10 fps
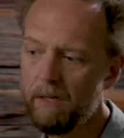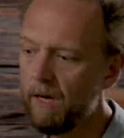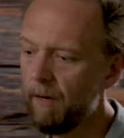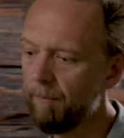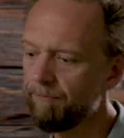
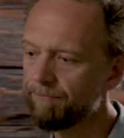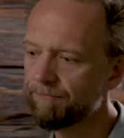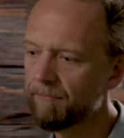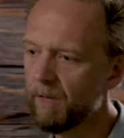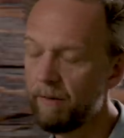
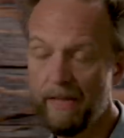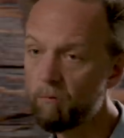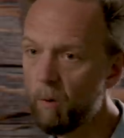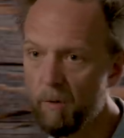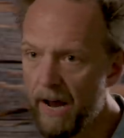But
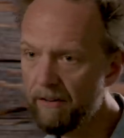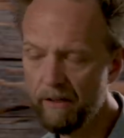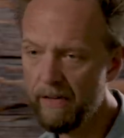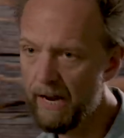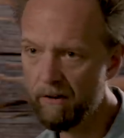that's what we're
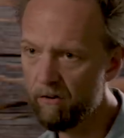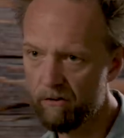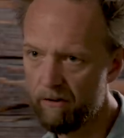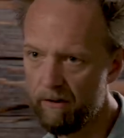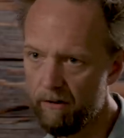asking the
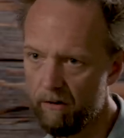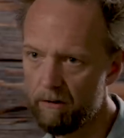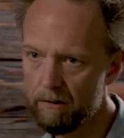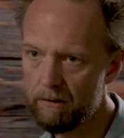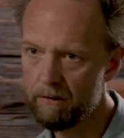actors to do.
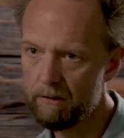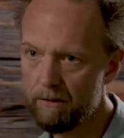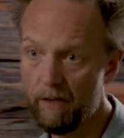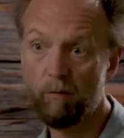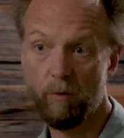
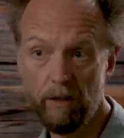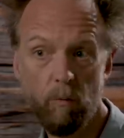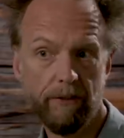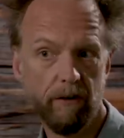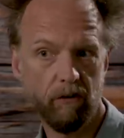That's really
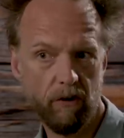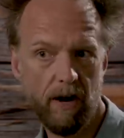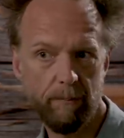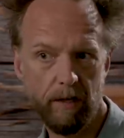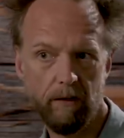what their
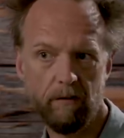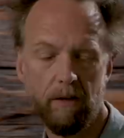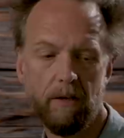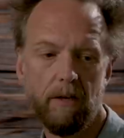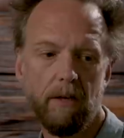job is.
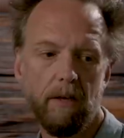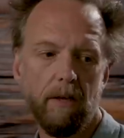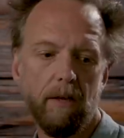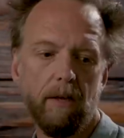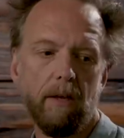
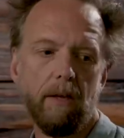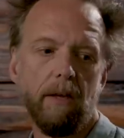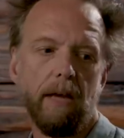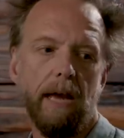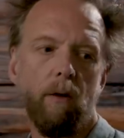
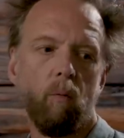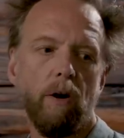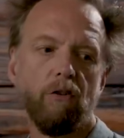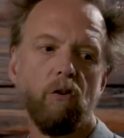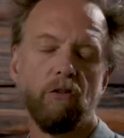And
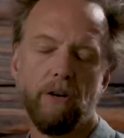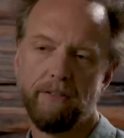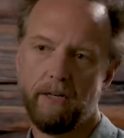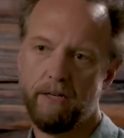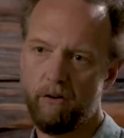once you
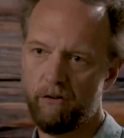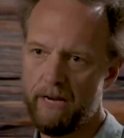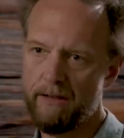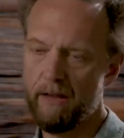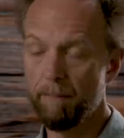start to
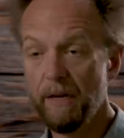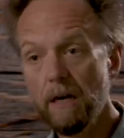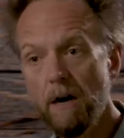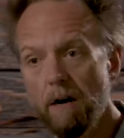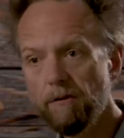understand that and be
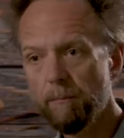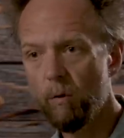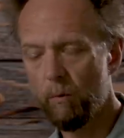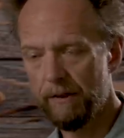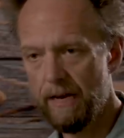
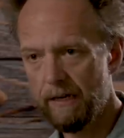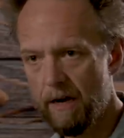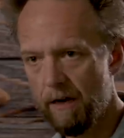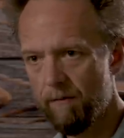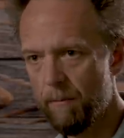comfortable with that
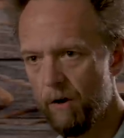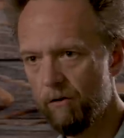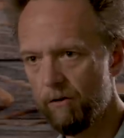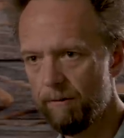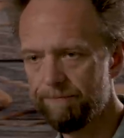kind of
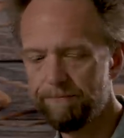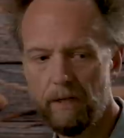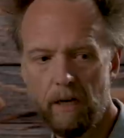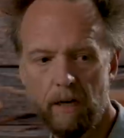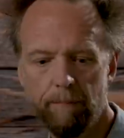emotion,
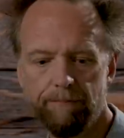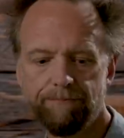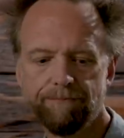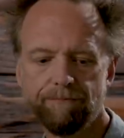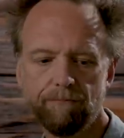
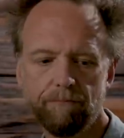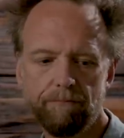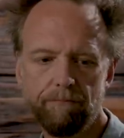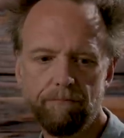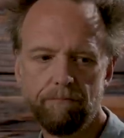
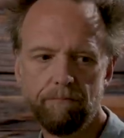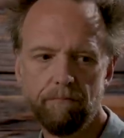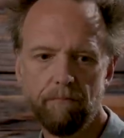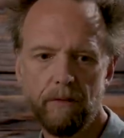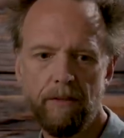
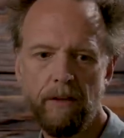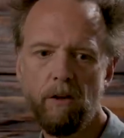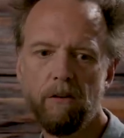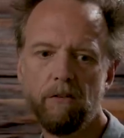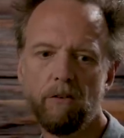then
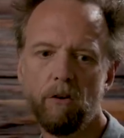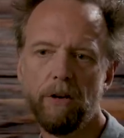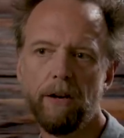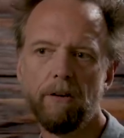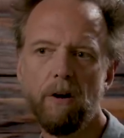you can start to
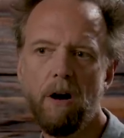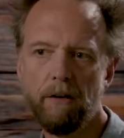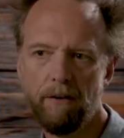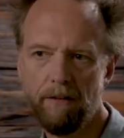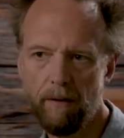learn how to
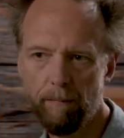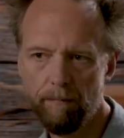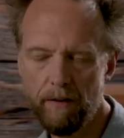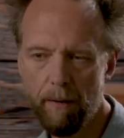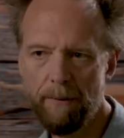talk to
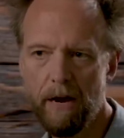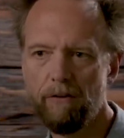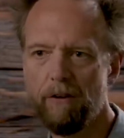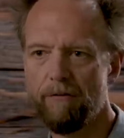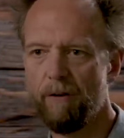them
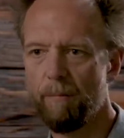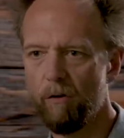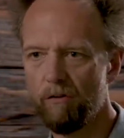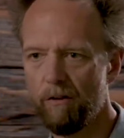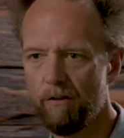about different
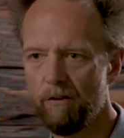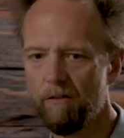emotions.